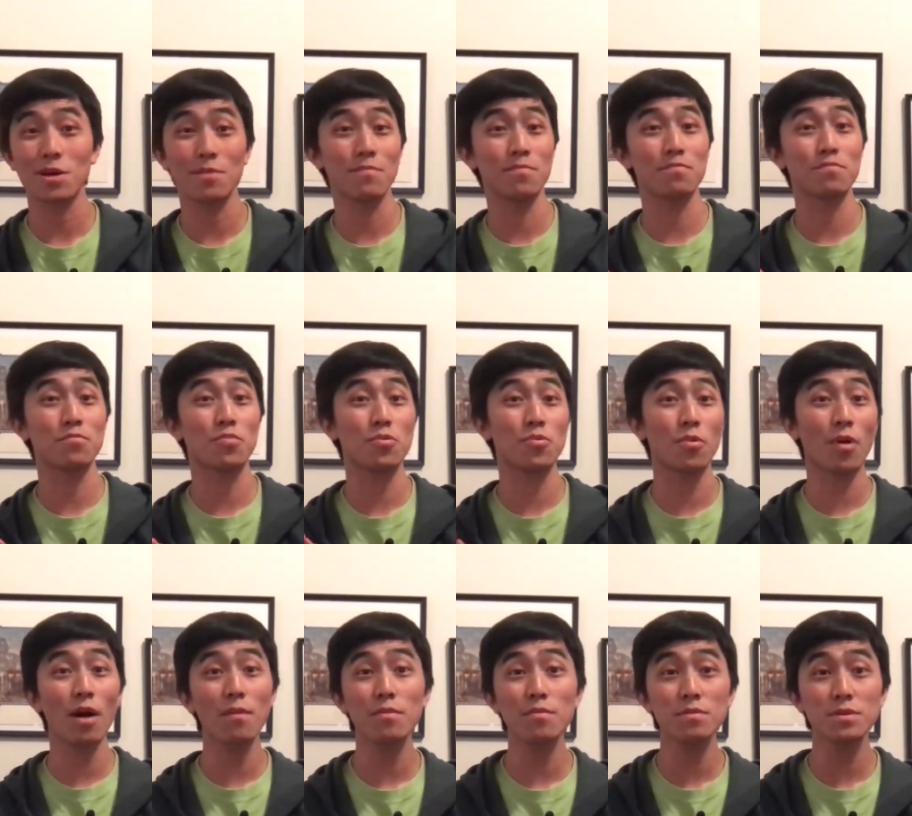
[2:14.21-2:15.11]
I'm
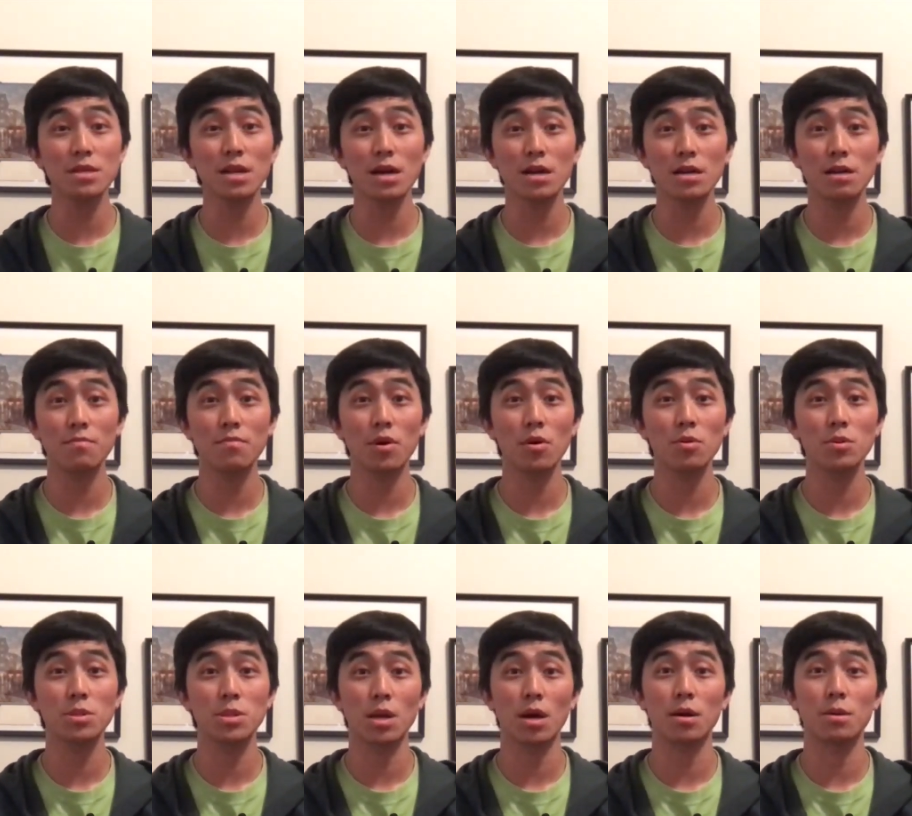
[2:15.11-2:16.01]
probably not going to
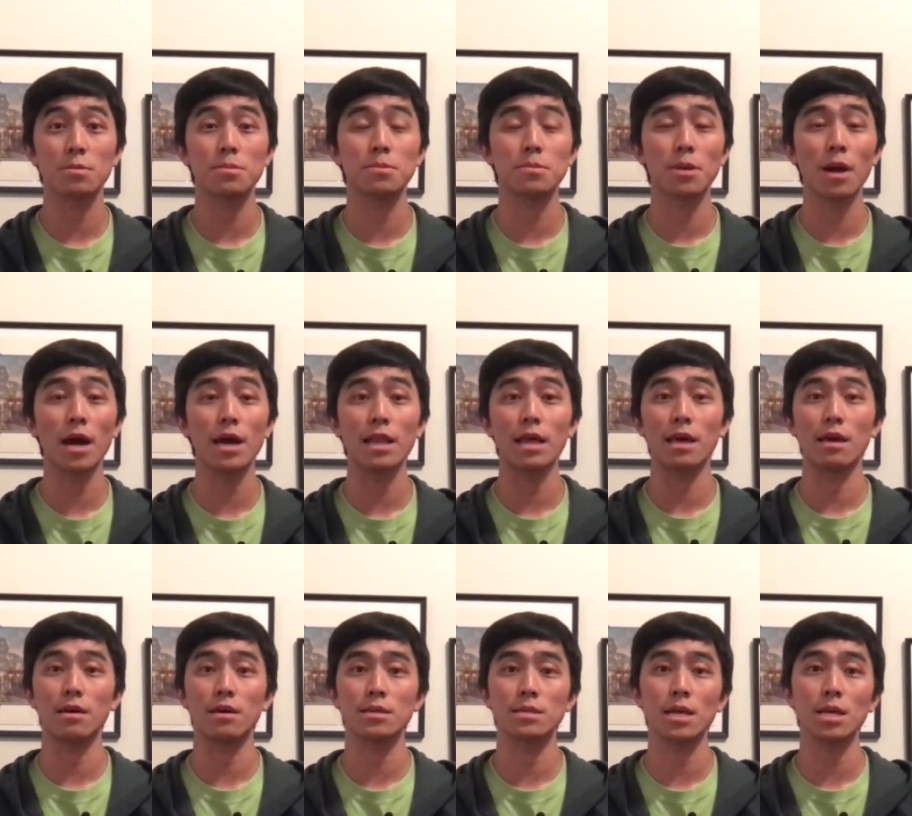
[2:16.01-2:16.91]
post on
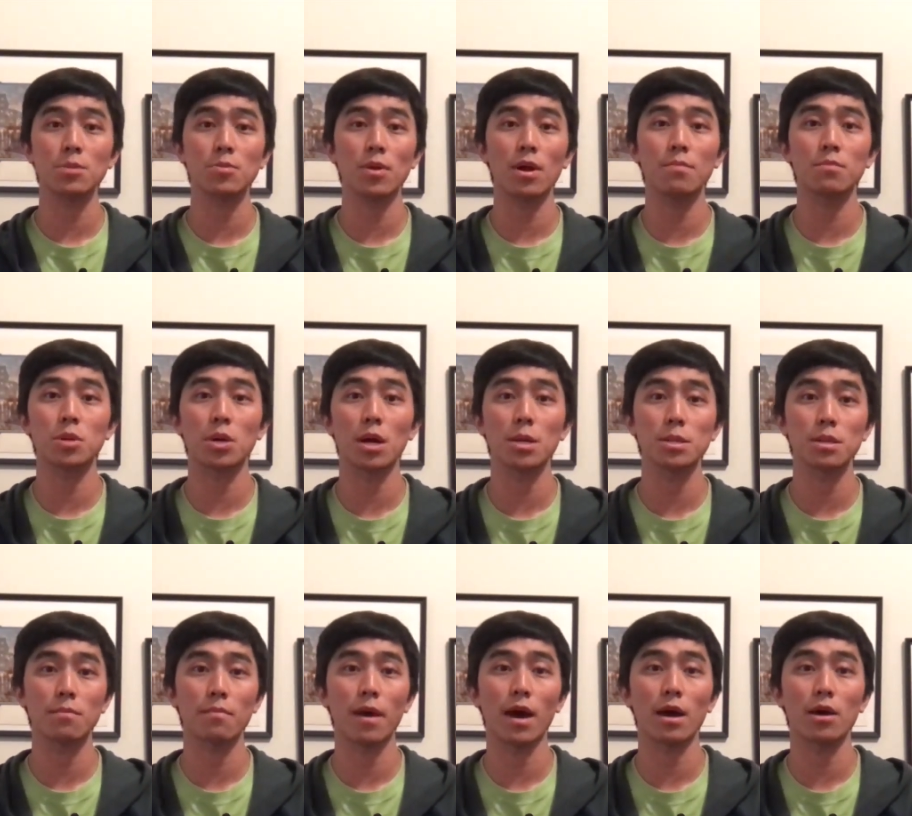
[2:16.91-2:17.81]
Friday because that's when I'm
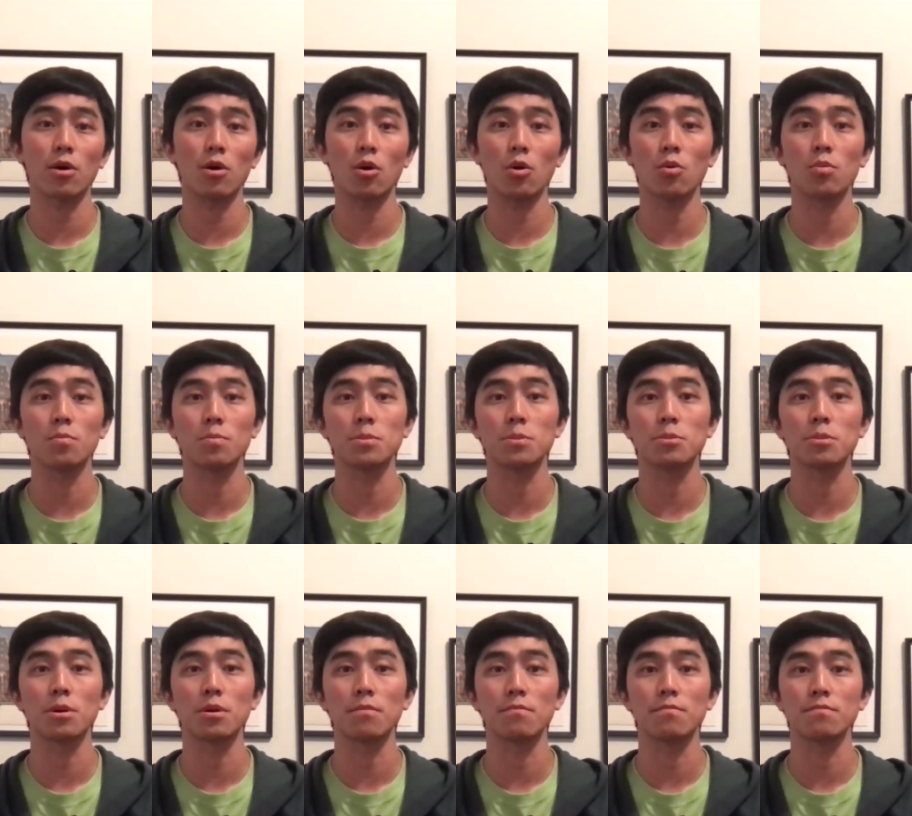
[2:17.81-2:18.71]
driving back home
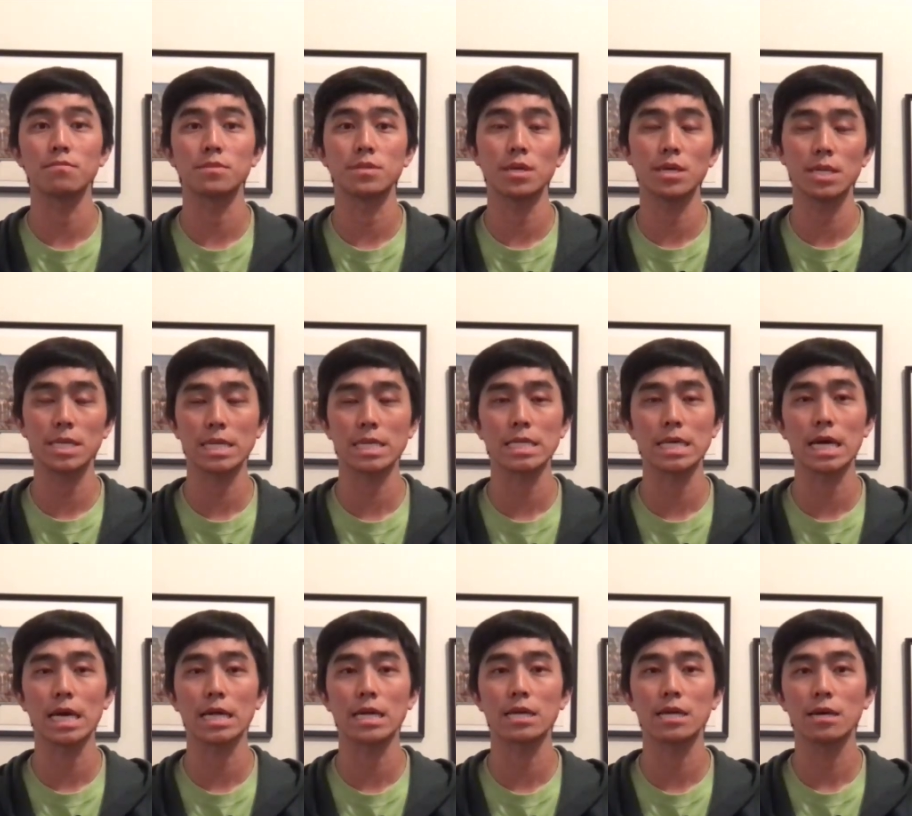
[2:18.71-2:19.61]
from
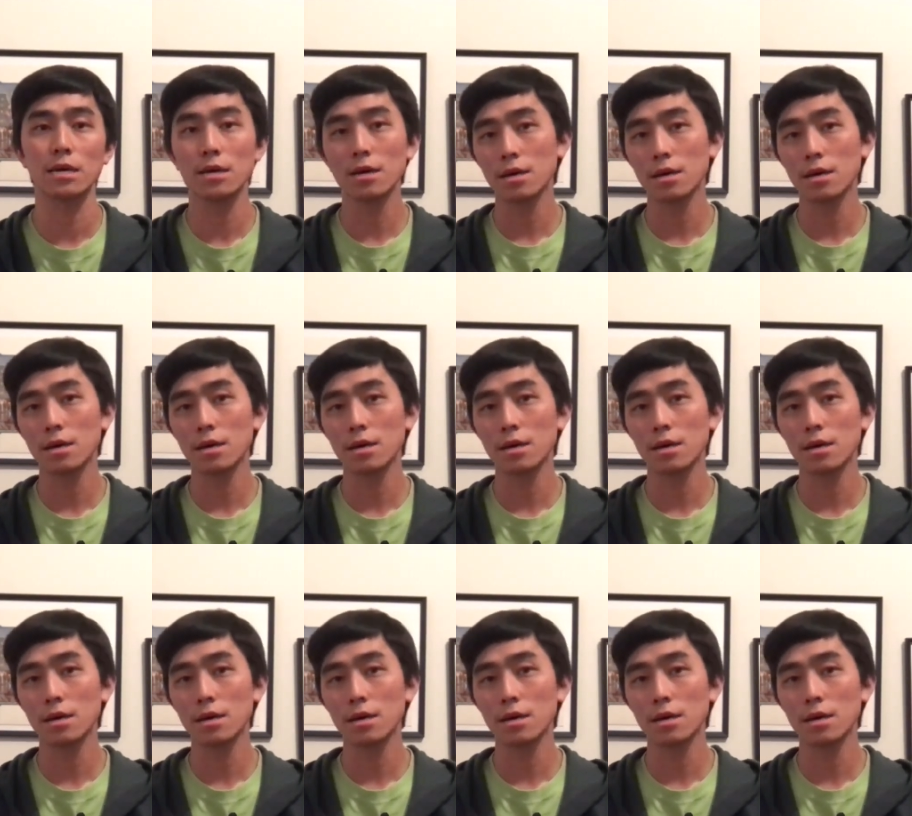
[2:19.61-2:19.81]
Disneyland.